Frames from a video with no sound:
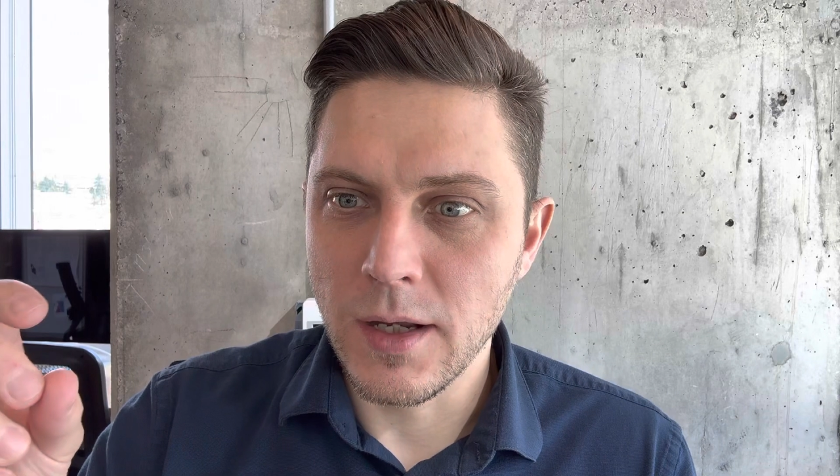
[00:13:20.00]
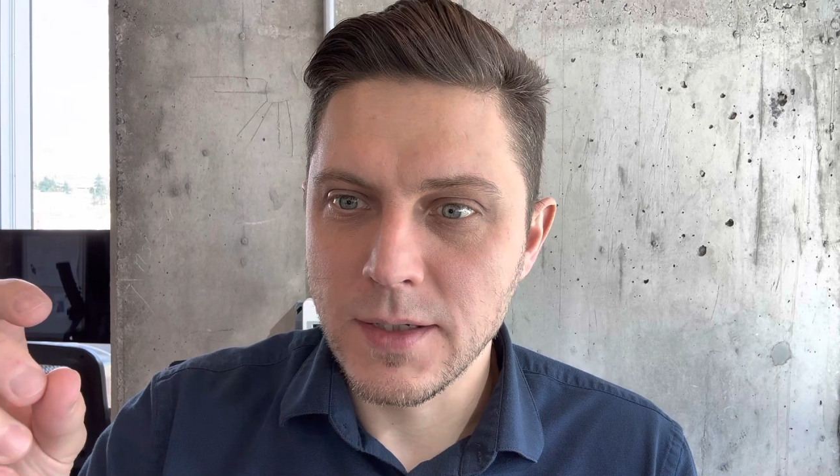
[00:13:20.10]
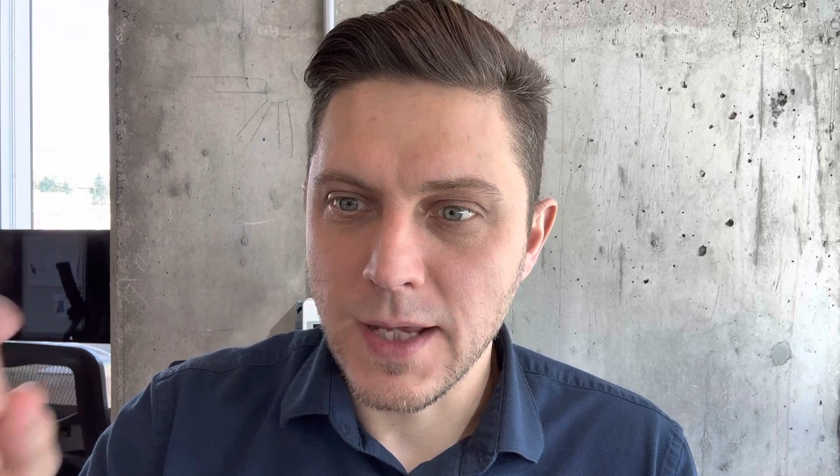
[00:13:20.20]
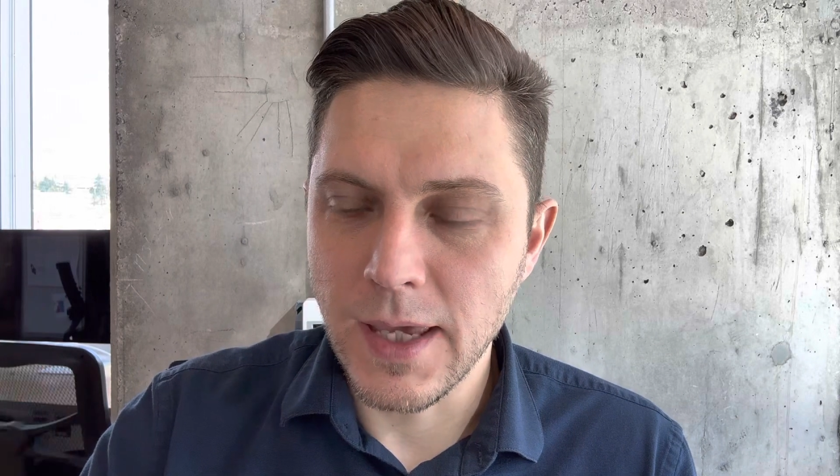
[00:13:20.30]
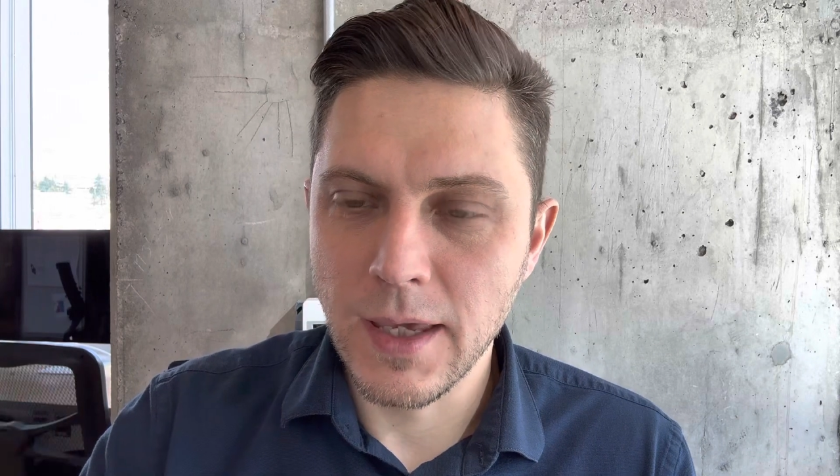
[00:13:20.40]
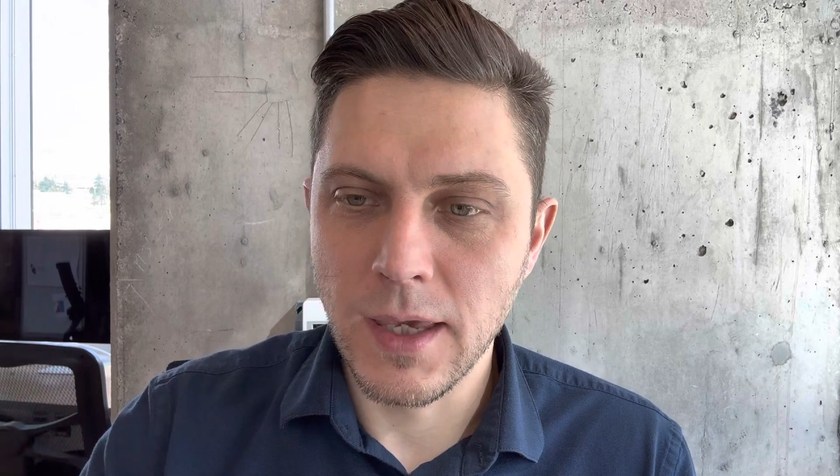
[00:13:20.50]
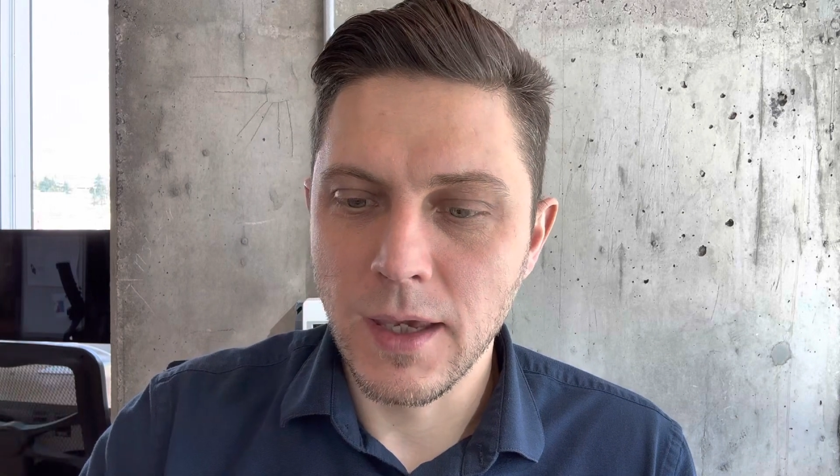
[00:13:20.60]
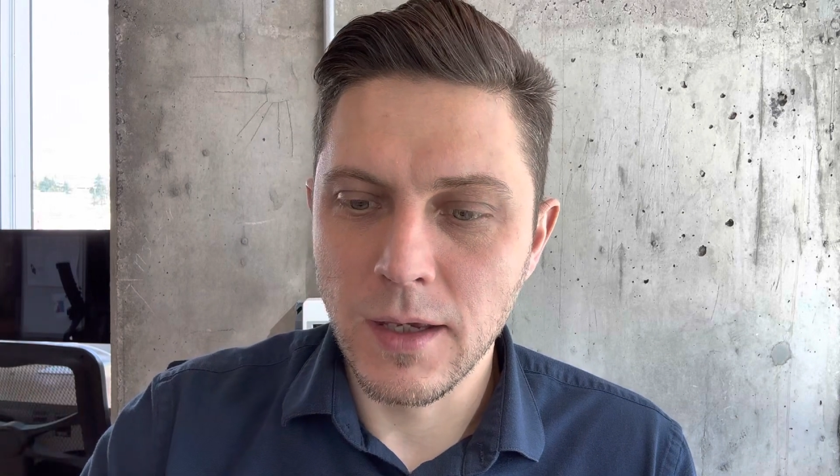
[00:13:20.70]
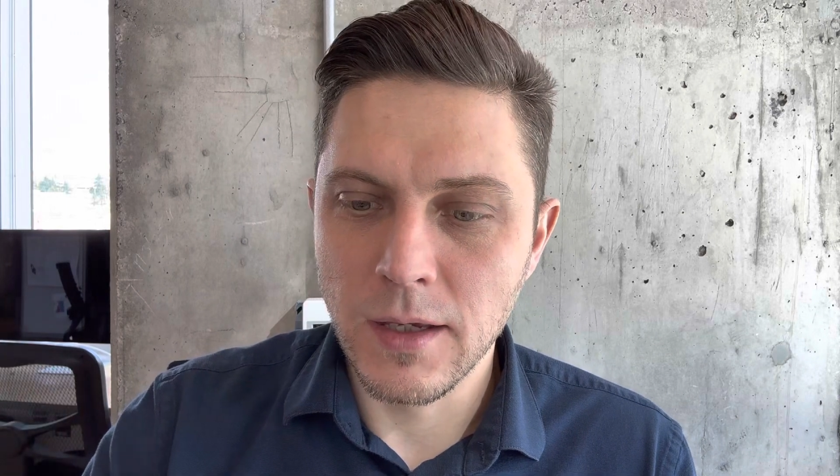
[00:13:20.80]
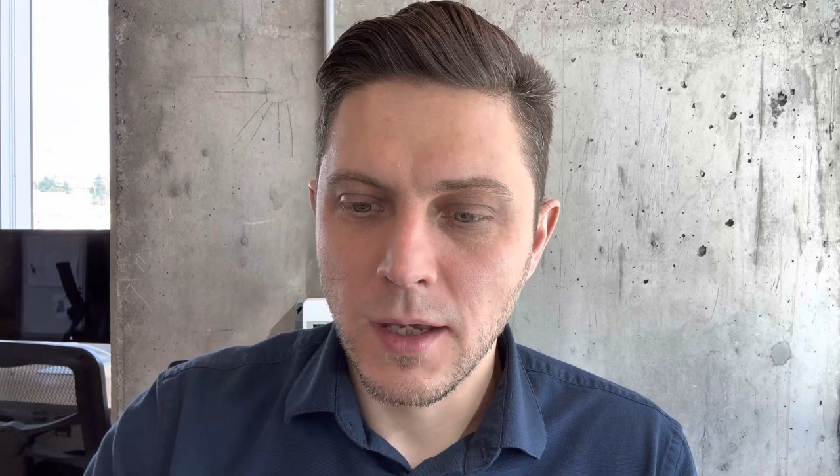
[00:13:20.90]

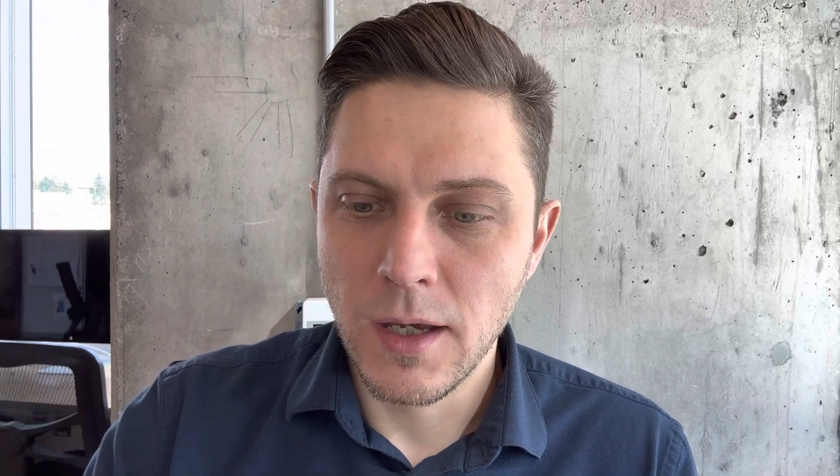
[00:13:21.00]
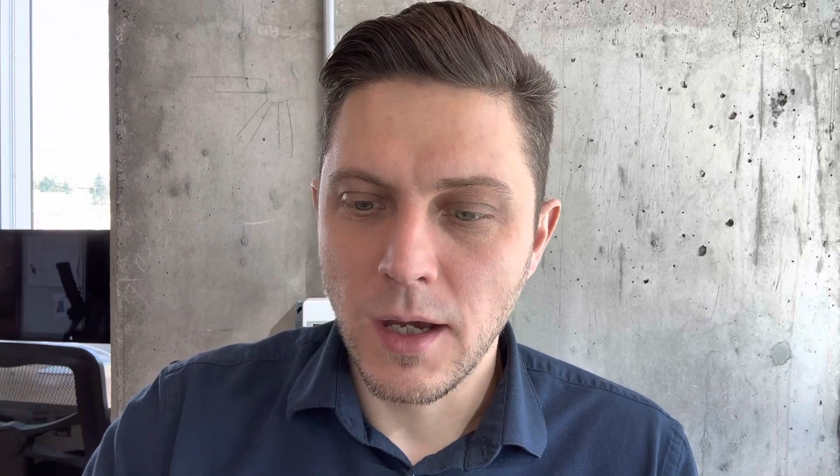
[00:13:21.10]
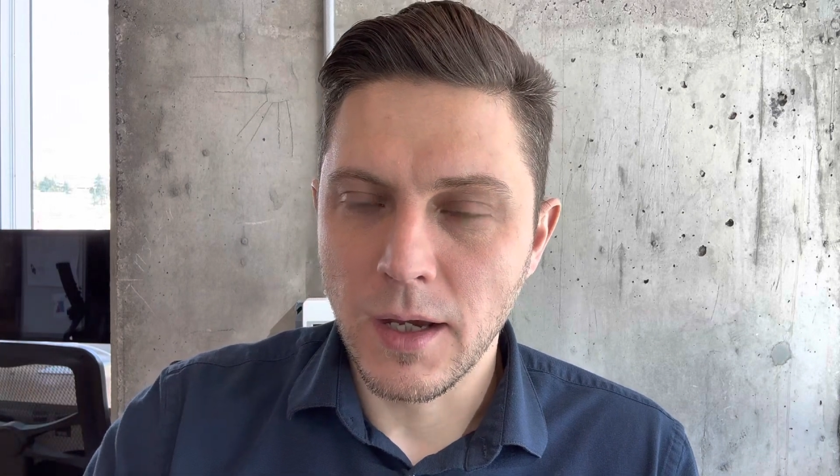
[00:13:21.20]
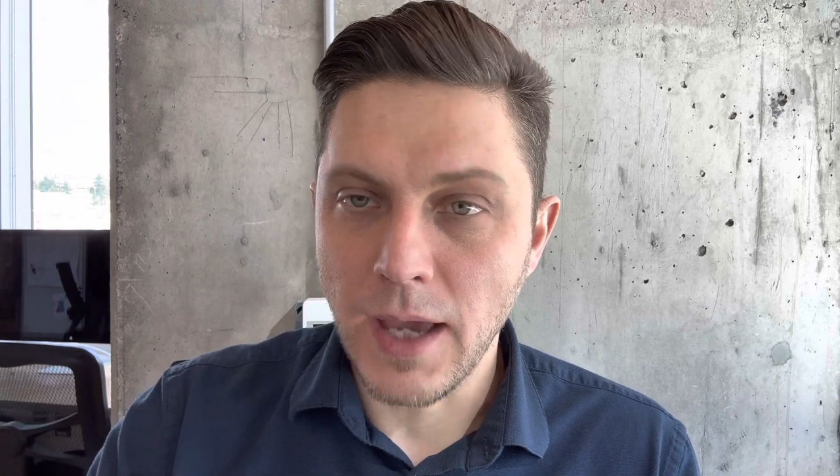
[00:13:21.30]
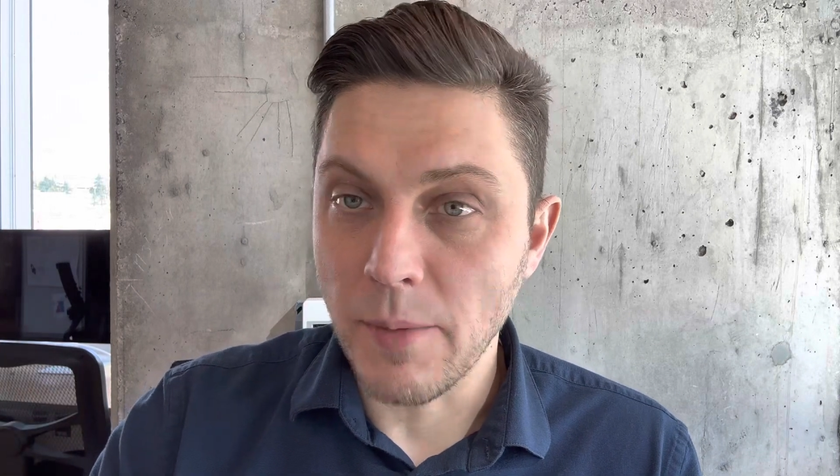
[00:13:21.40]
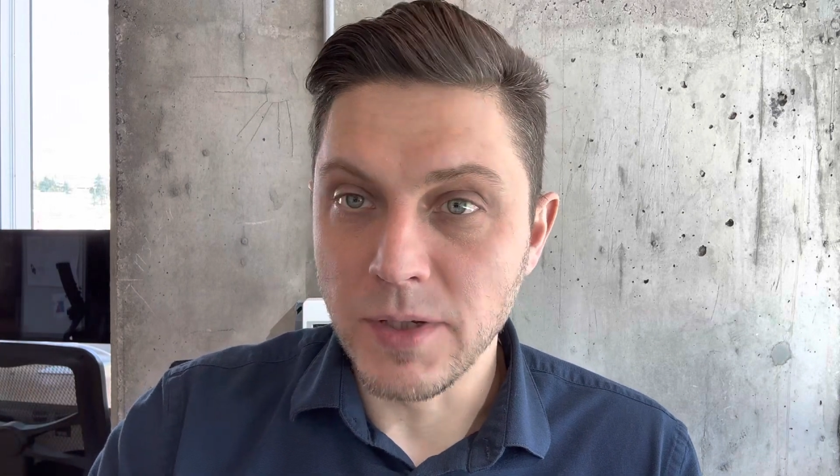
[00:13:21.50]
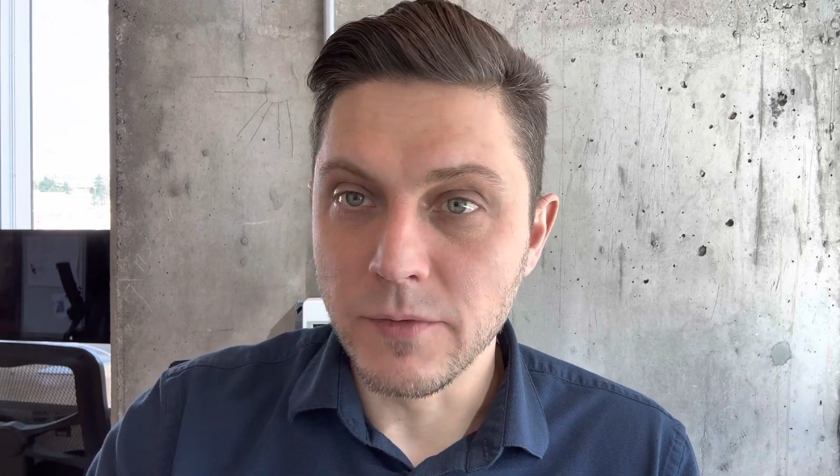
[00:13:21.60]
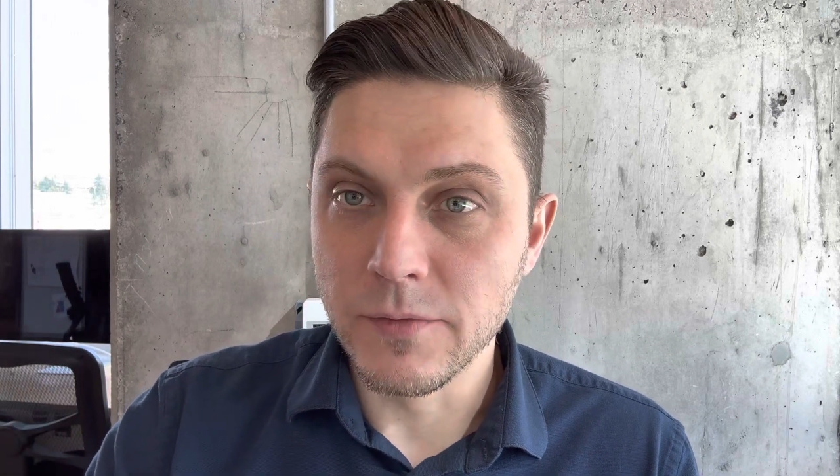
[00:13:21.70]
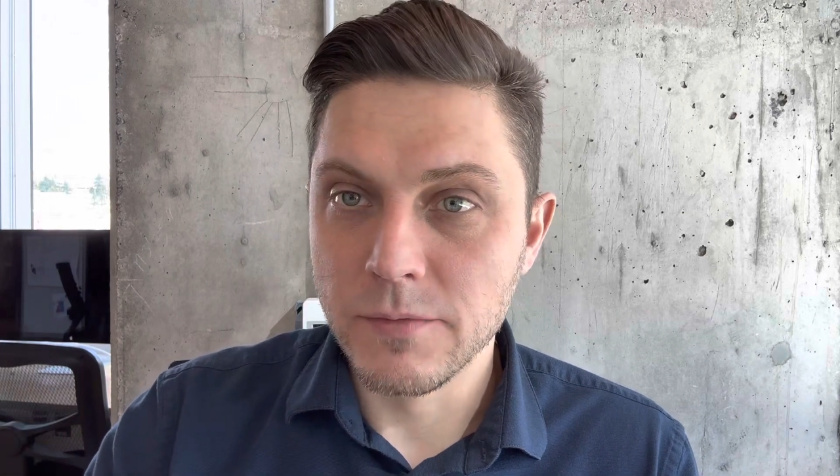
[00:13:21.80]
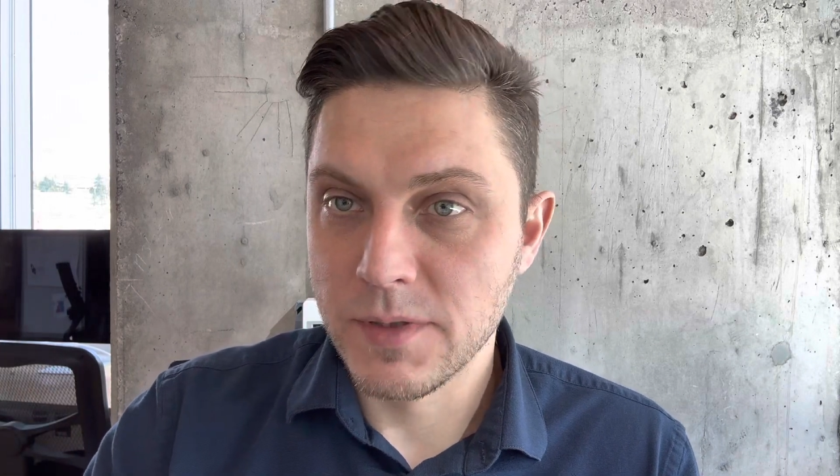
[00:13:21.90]
taking captive